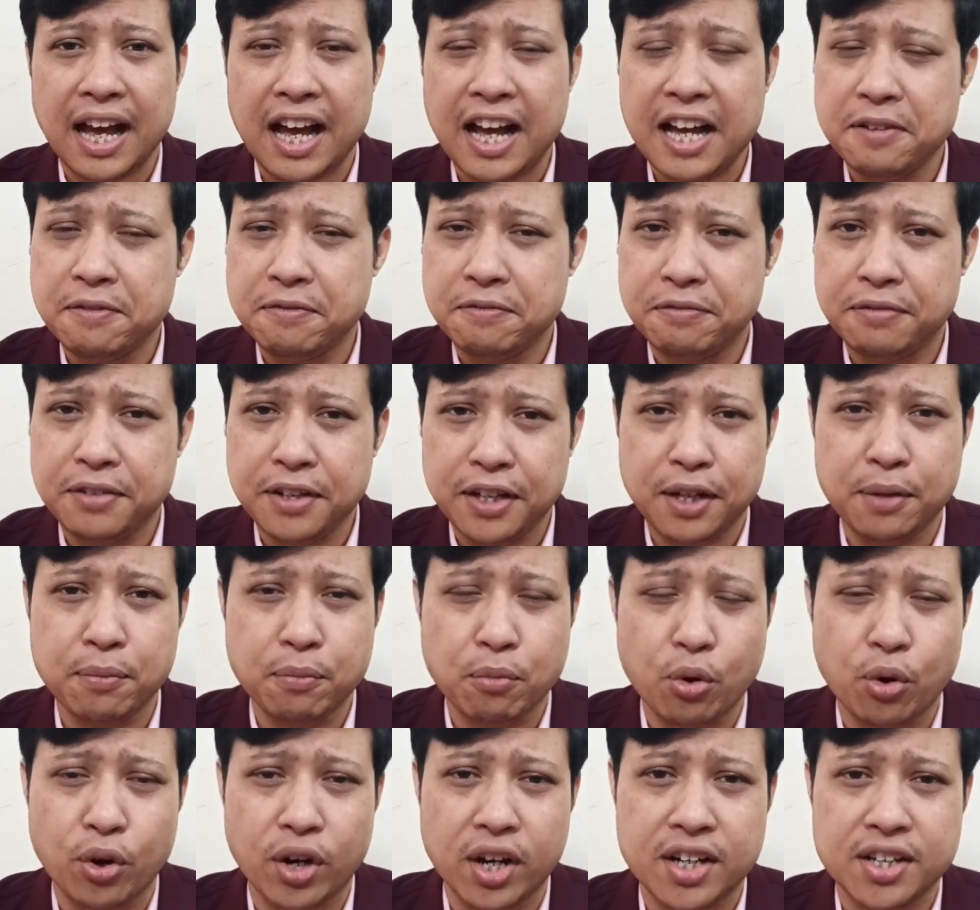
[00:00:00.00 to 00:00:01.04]
I'm feeling
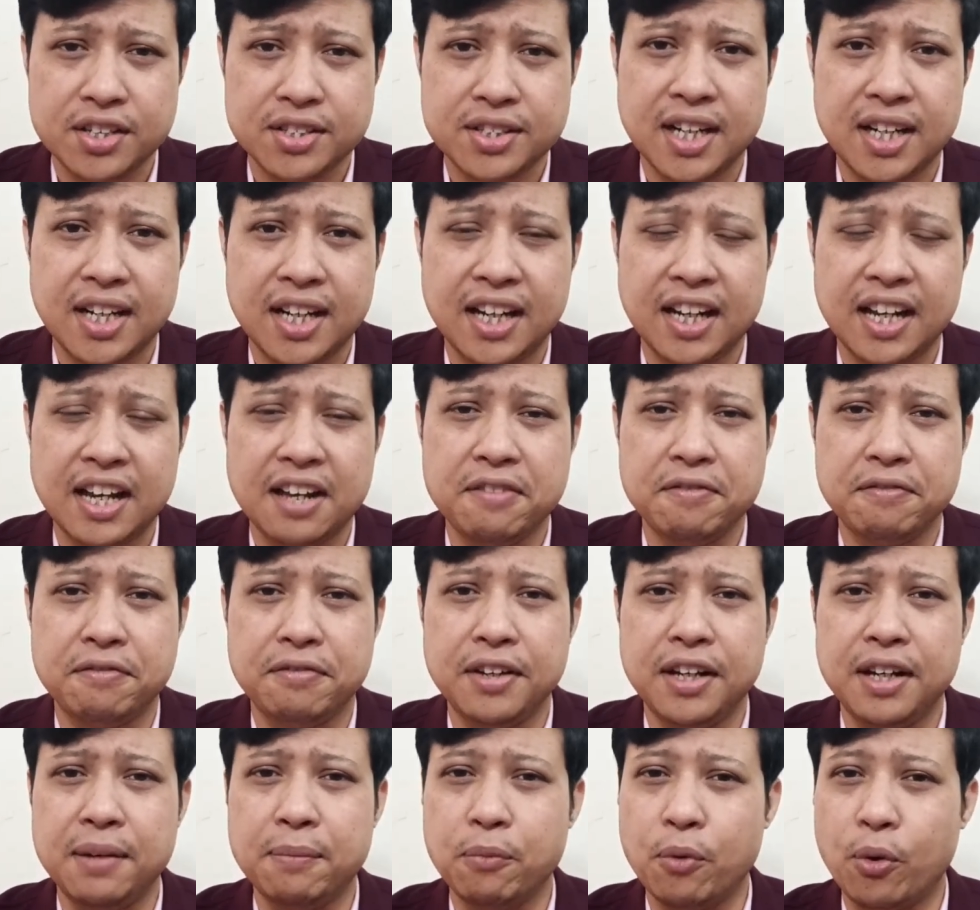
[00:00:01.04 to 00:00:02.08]
more energetic, I'm
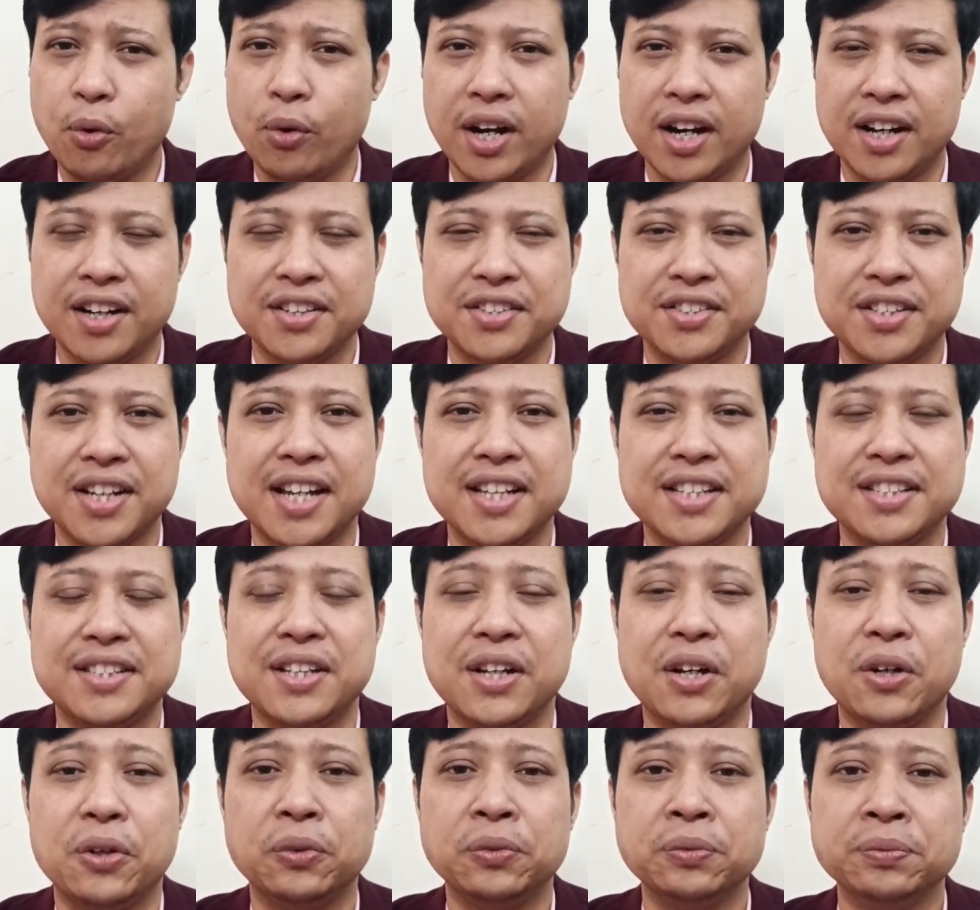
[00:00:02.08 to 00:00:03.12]
feeling more energized
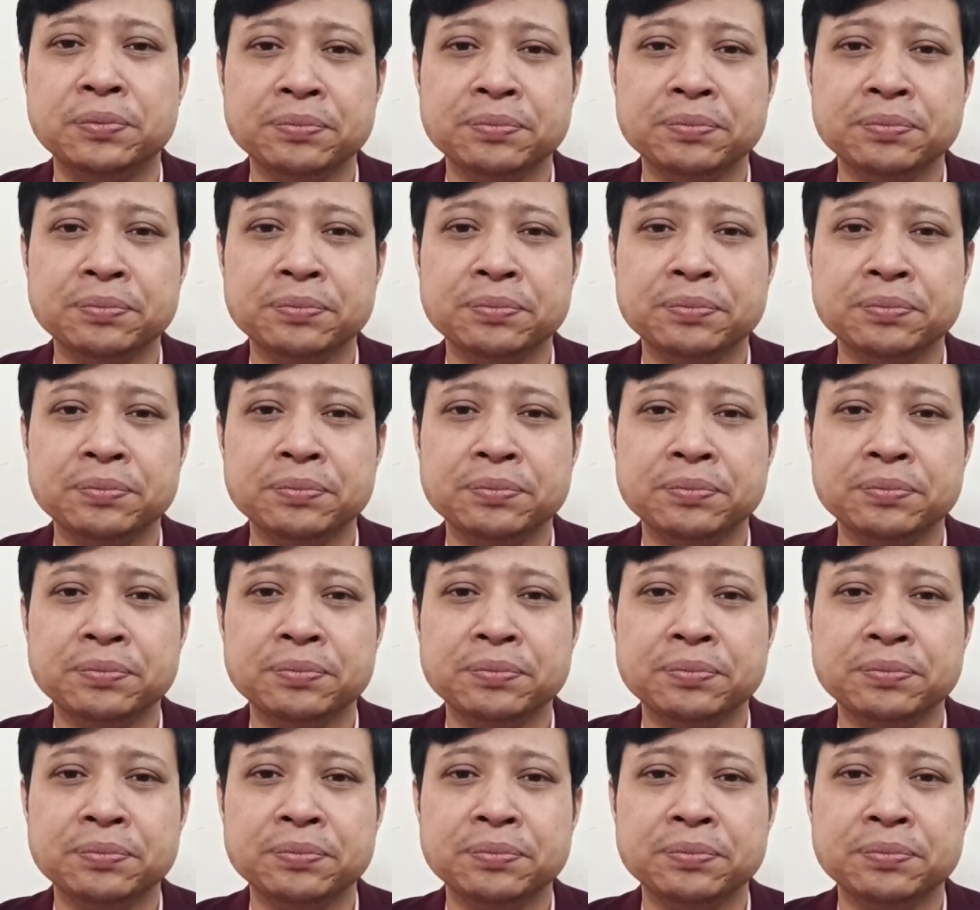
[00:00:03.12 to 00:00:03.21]
now.